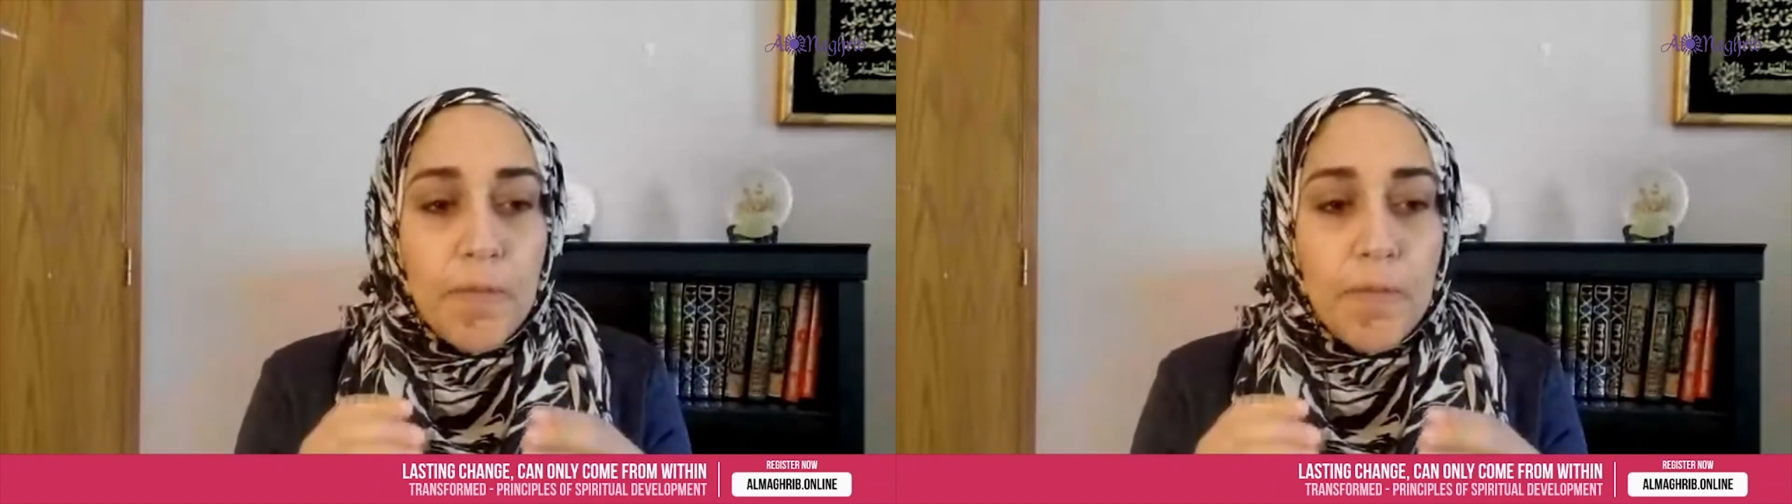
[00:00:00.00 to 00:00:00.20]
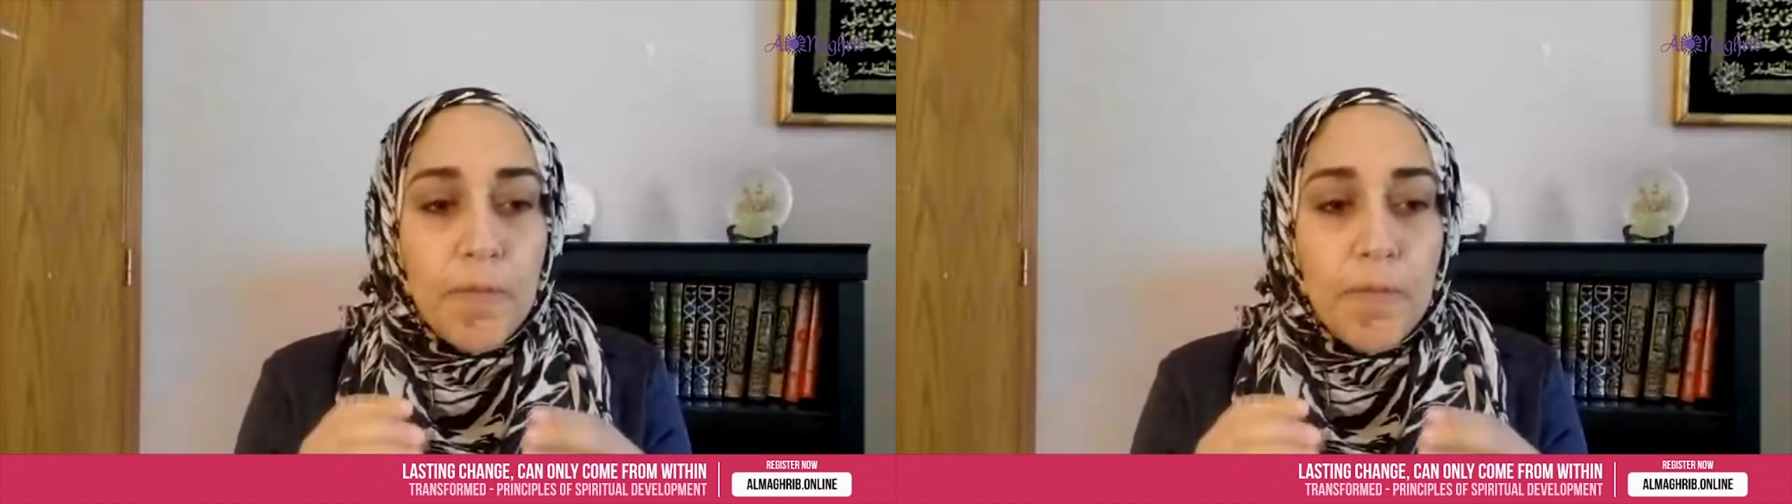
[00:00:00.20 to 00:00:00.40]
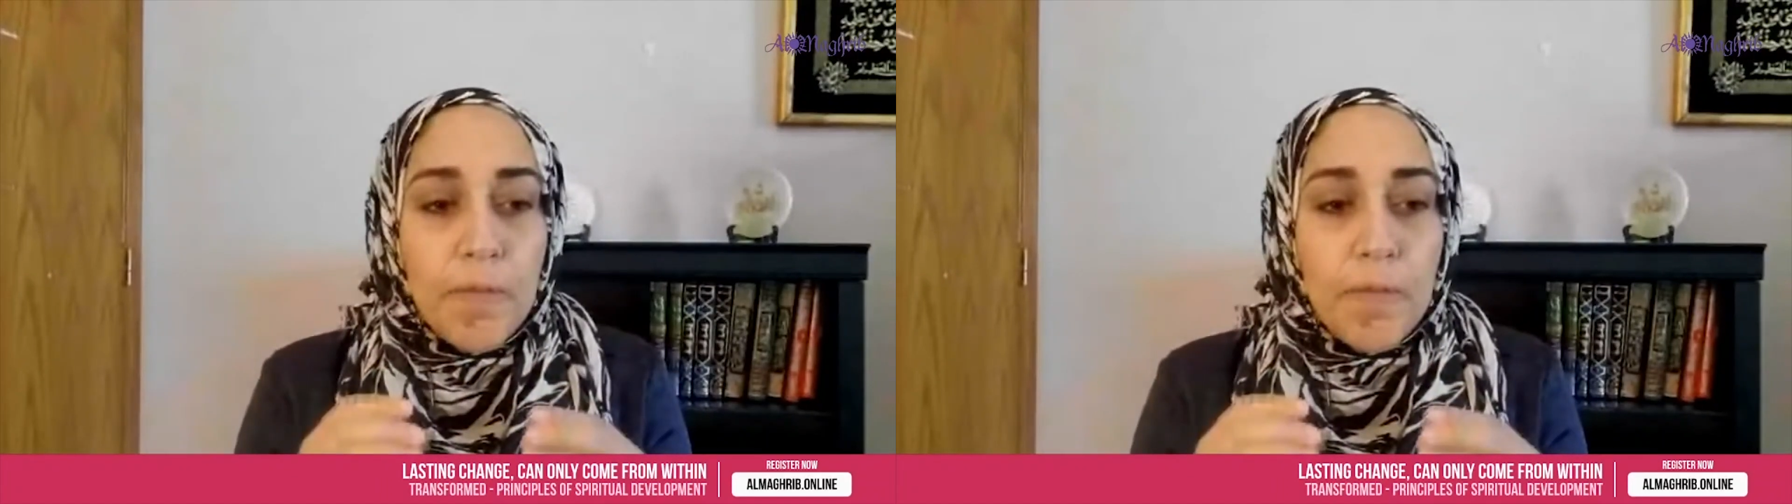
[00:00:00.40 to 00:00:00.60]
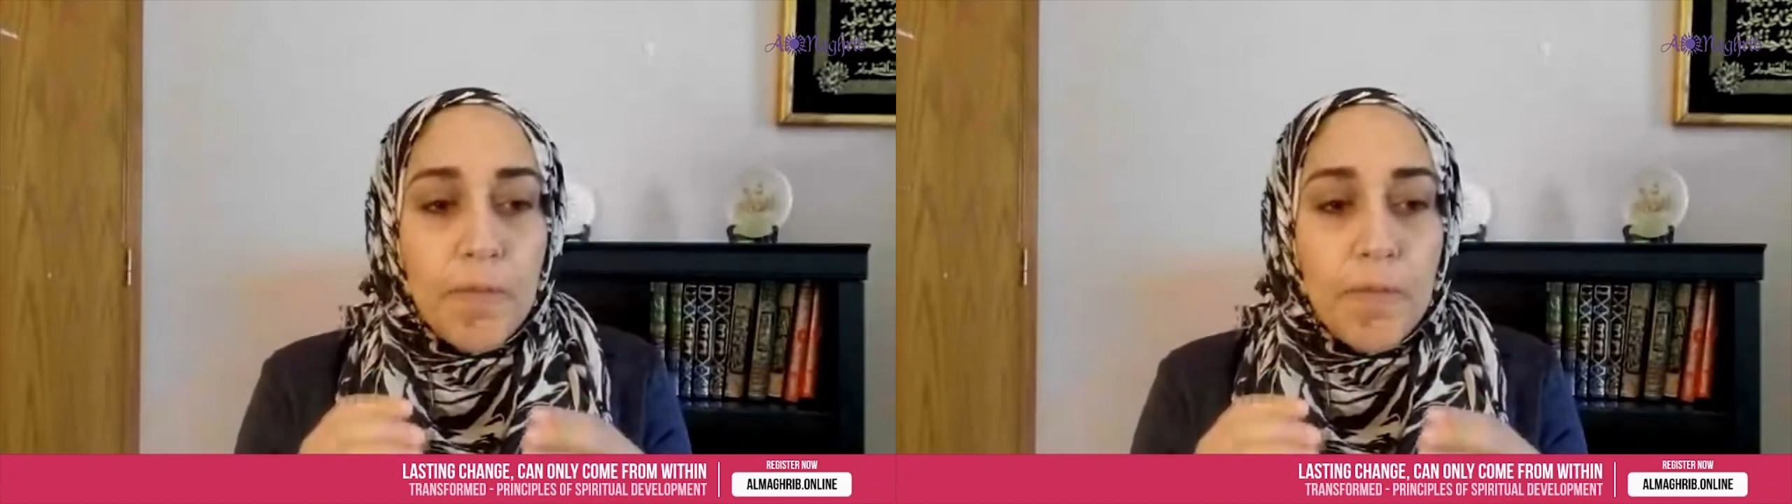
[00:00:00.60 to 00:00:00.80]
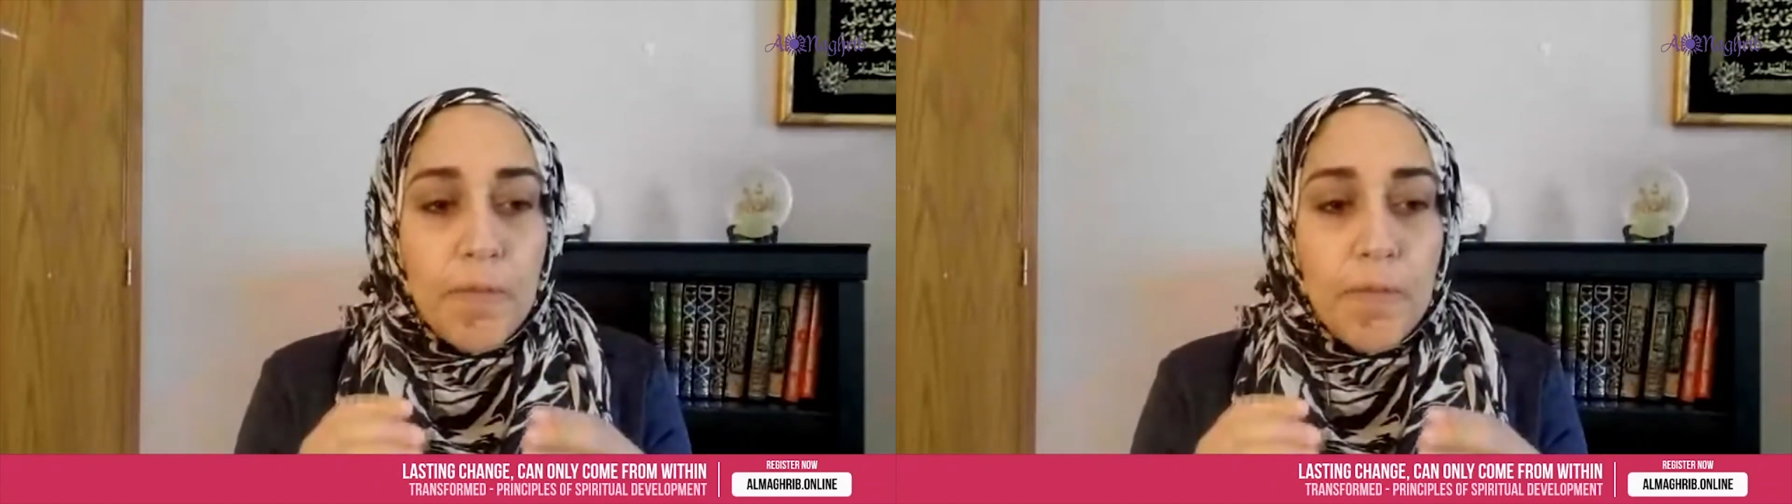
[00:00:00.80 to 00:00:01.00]
that we
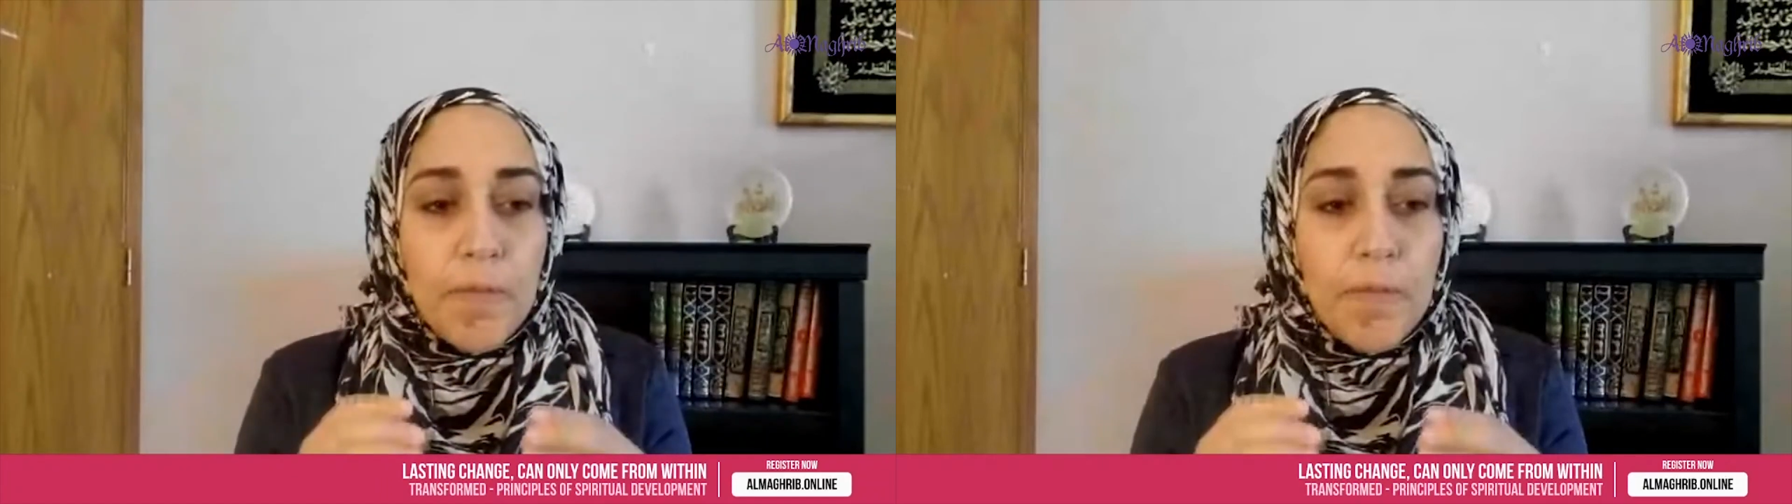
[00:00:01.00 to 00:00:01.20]
need to